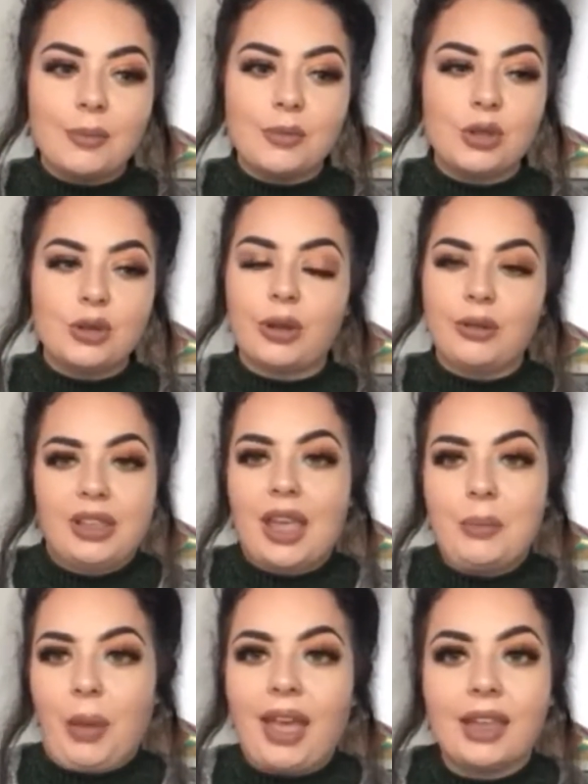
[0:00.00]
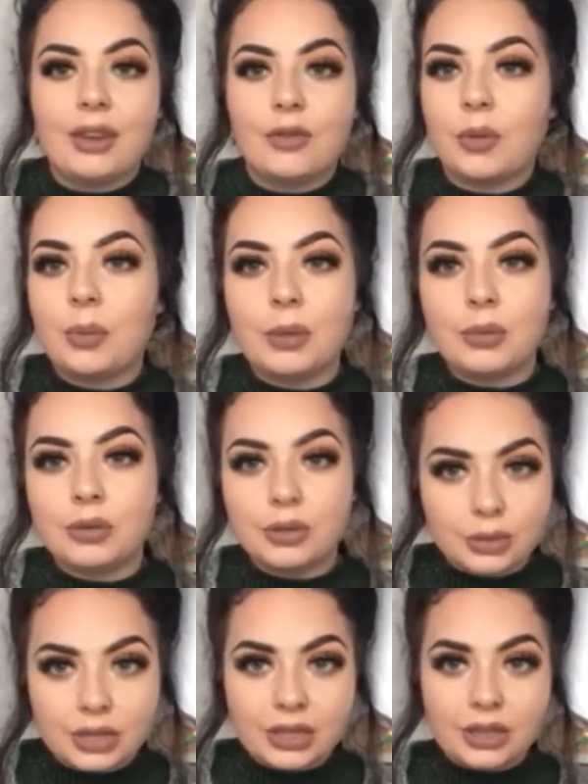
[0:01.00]
You don't get paid for people
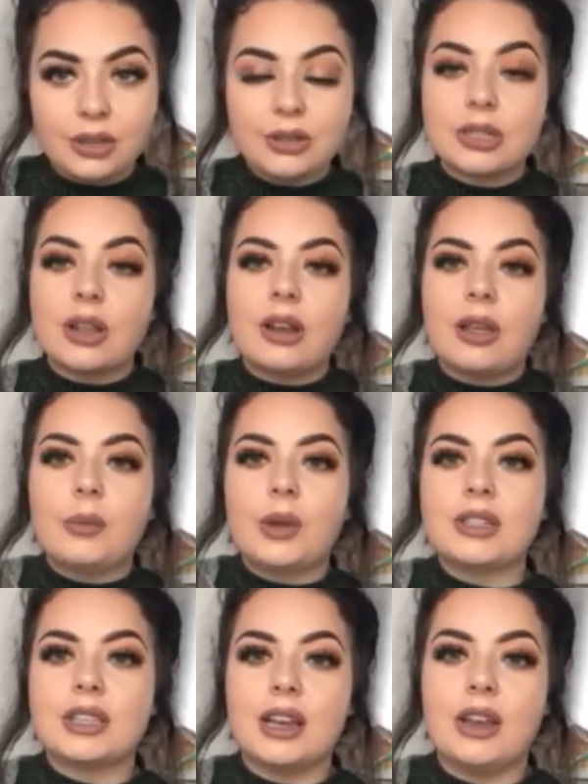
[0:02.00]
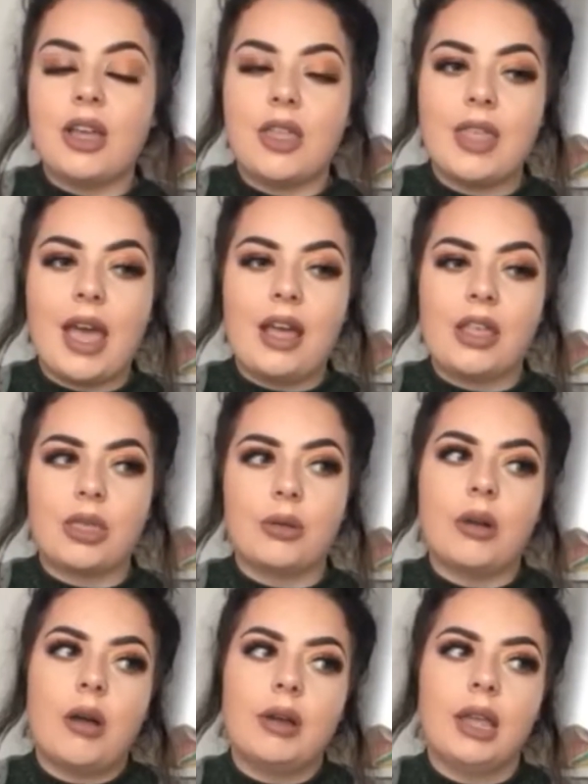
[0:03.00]
joining you. So like once I learned that, I
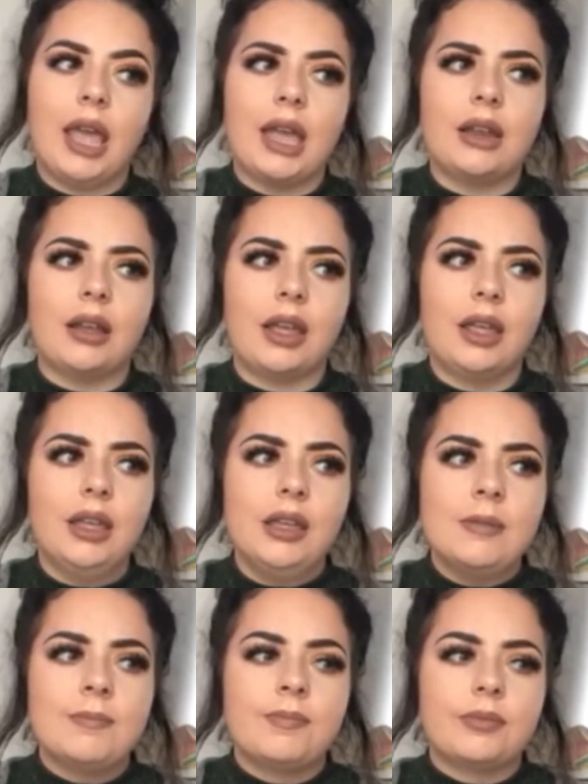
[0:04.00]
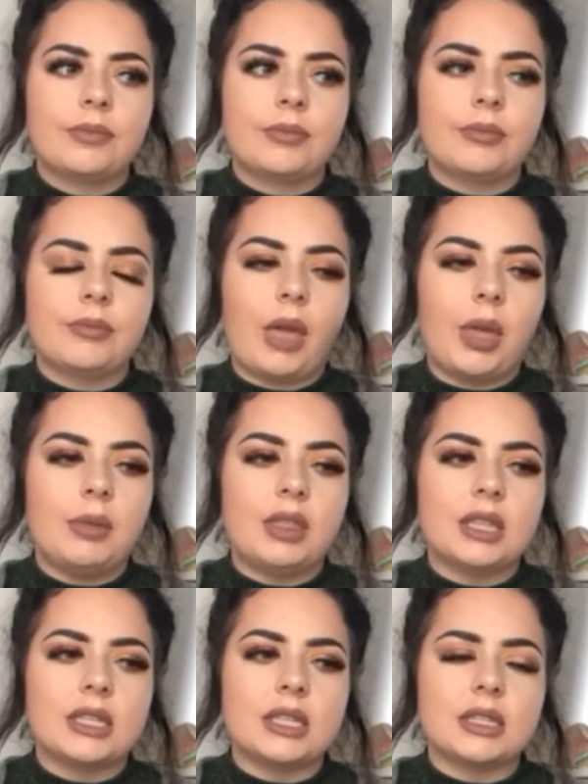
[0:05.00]
thought, oh okay, like maybe
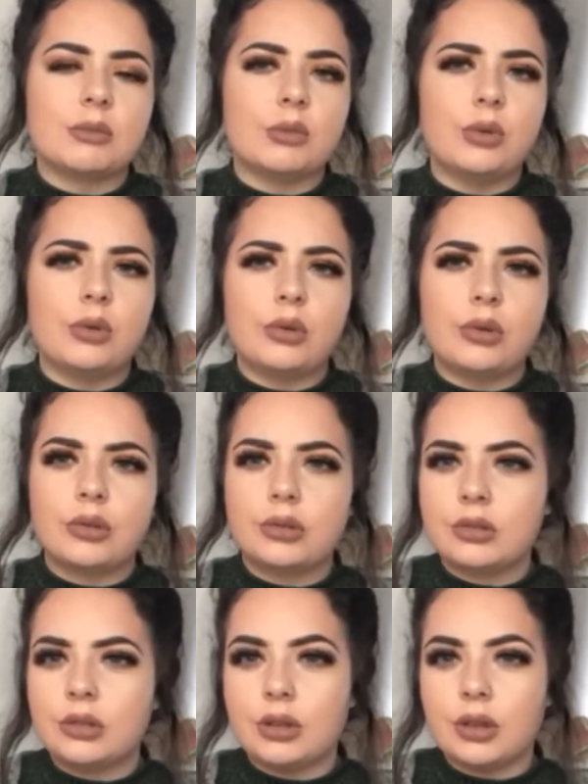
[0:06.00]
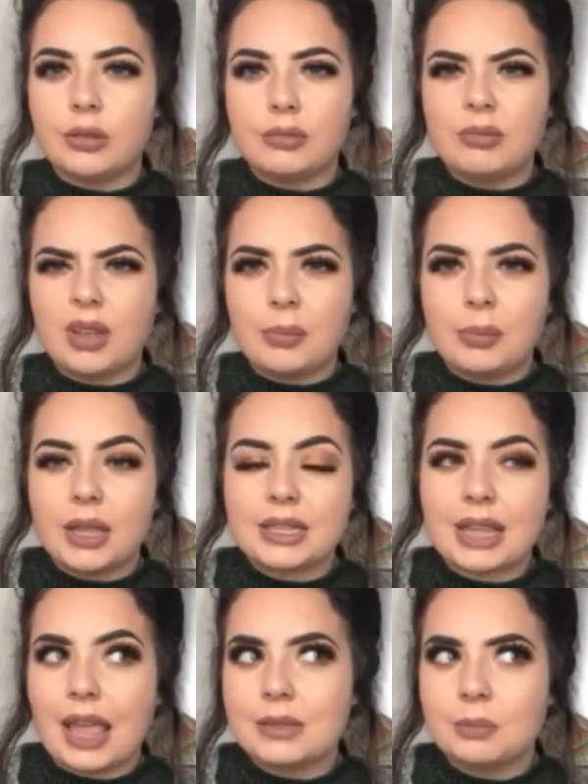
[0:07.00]
this is more, you know, I
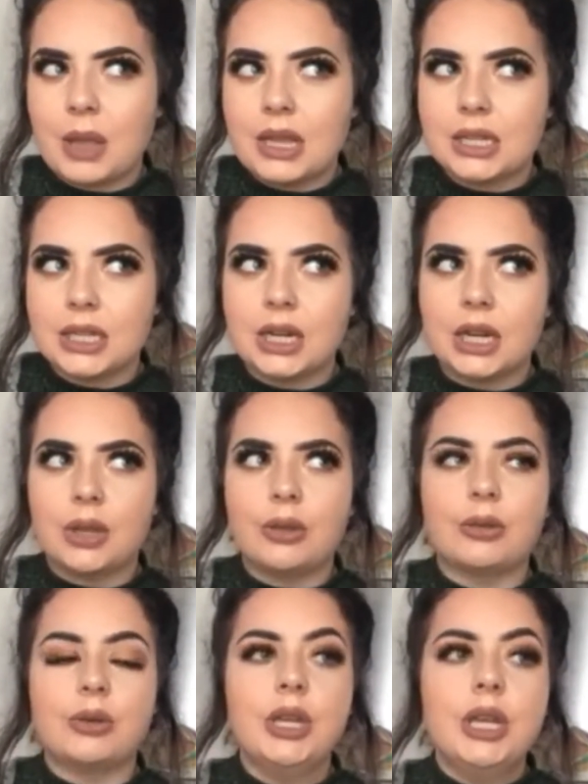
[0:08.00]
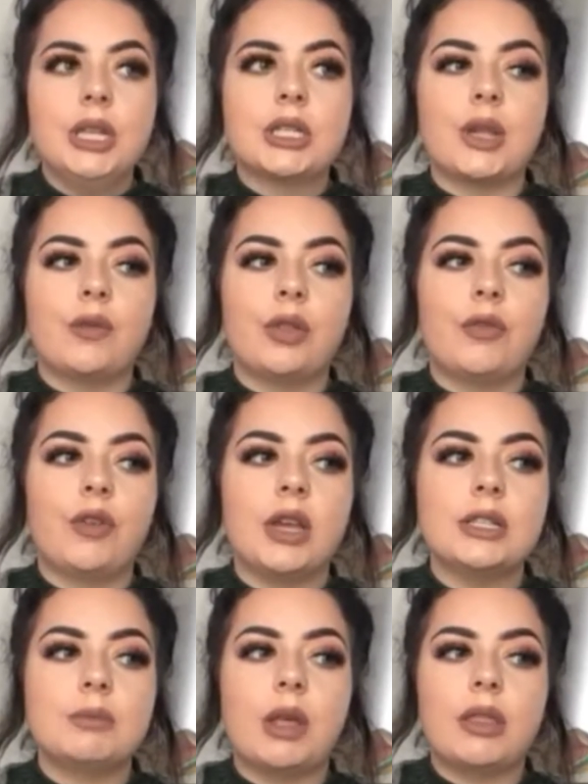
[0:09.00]
best guess better than I thought. So for the
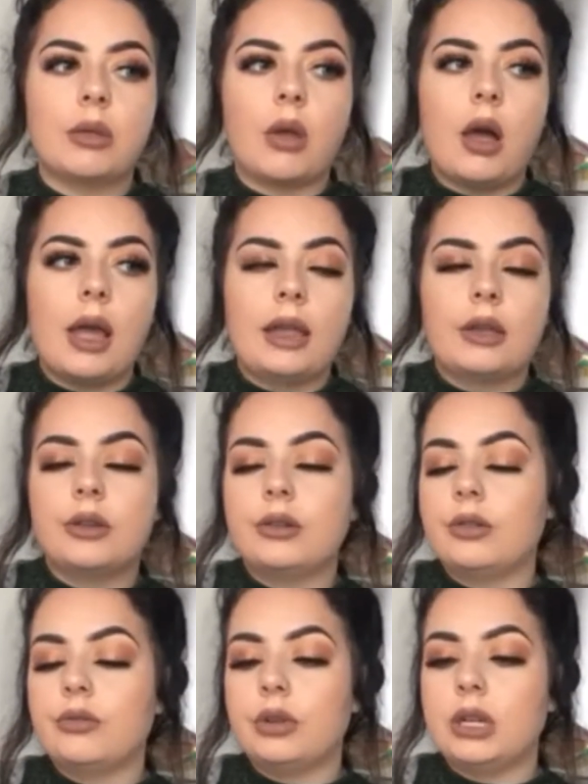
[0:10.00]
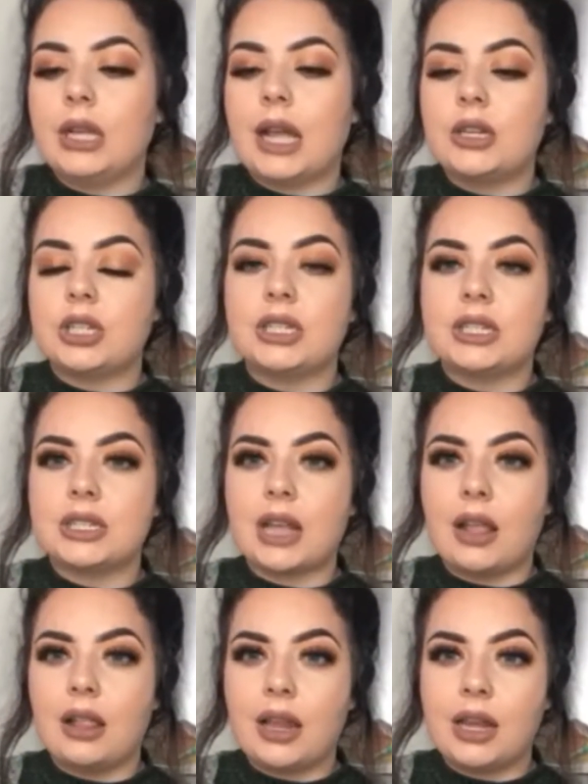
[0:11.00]
first month I couldn't really actually
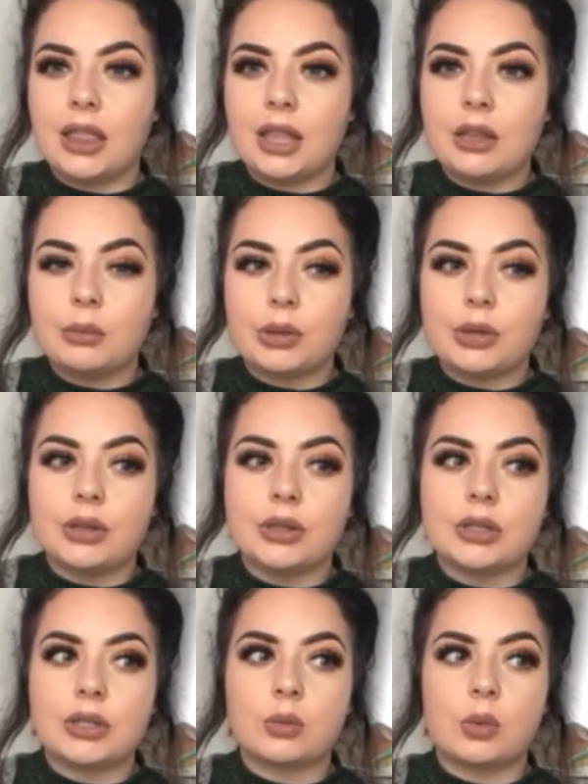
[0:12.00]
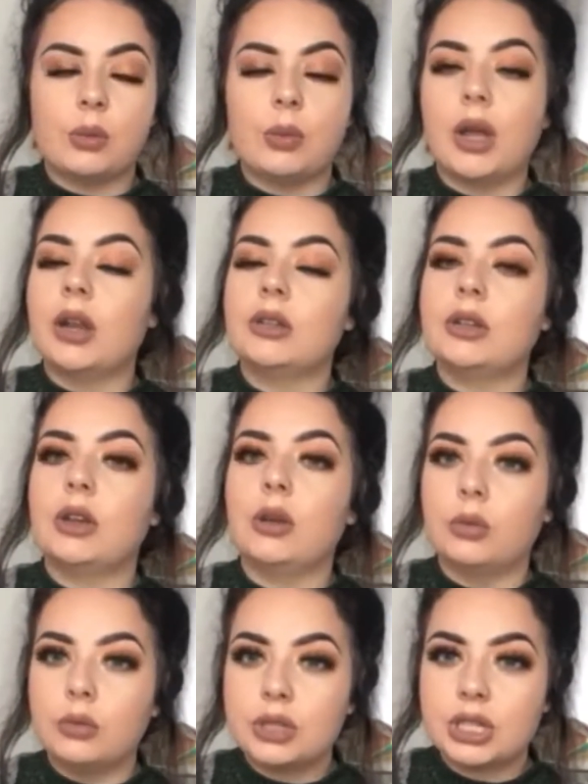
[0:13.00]
sell anything because we weren't
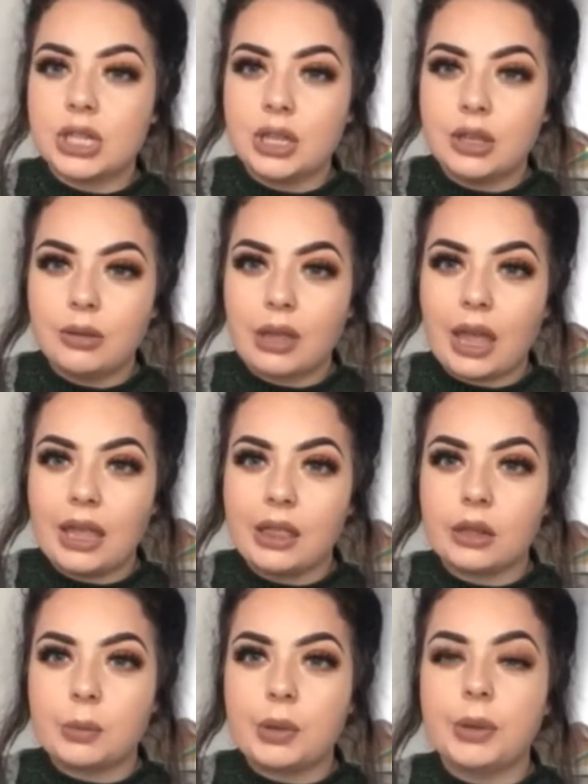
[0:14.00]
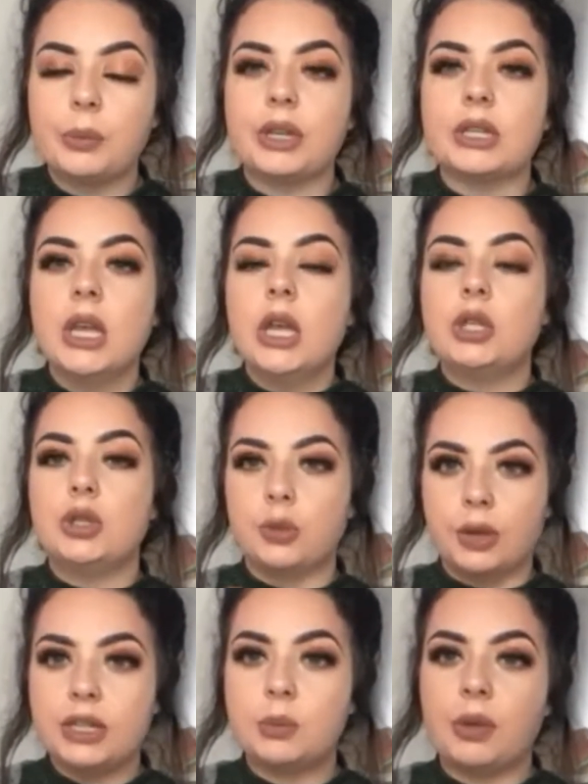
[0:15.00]
launched in the UK at this point. We'd
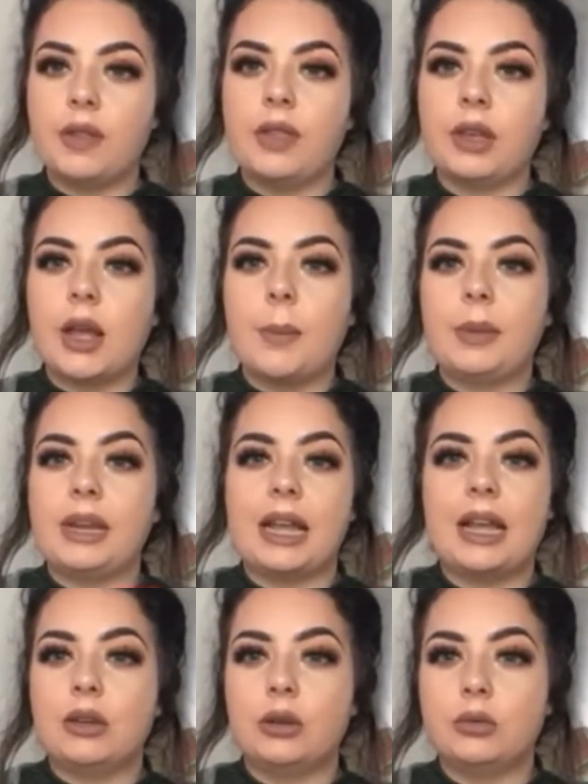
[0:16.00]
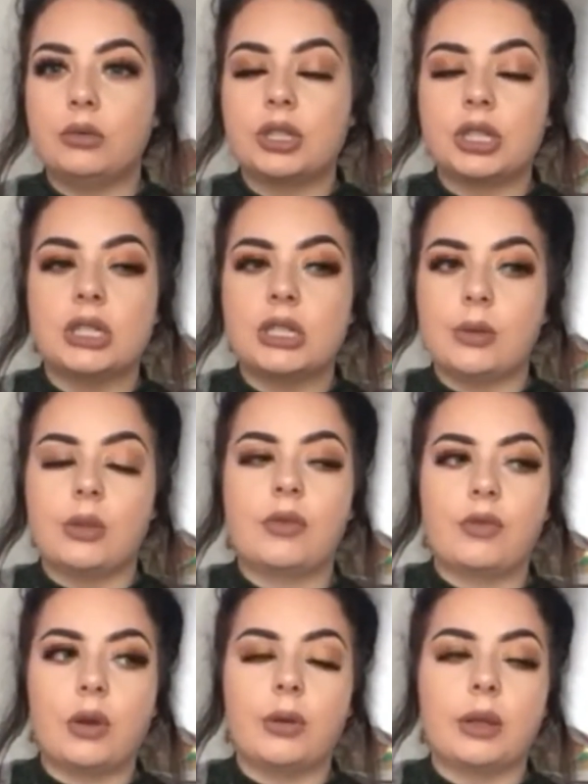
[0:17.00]
joined, but the company hadn't launched until the
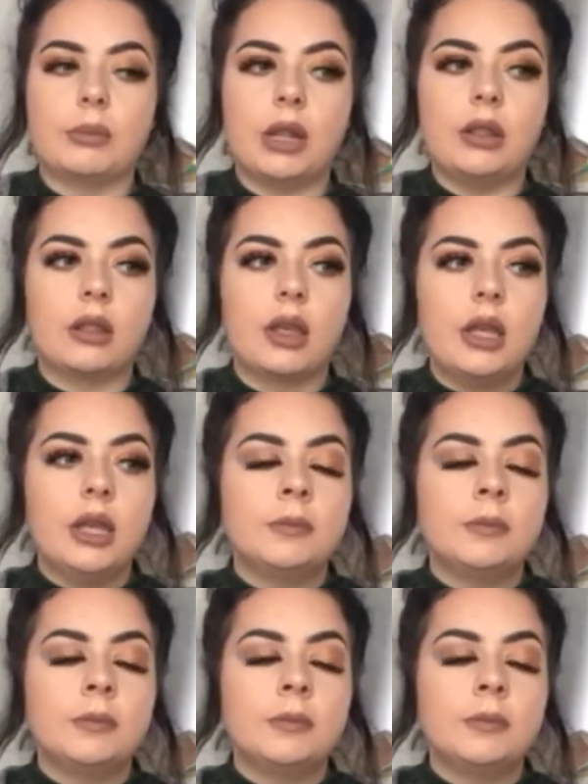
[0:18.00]
following month.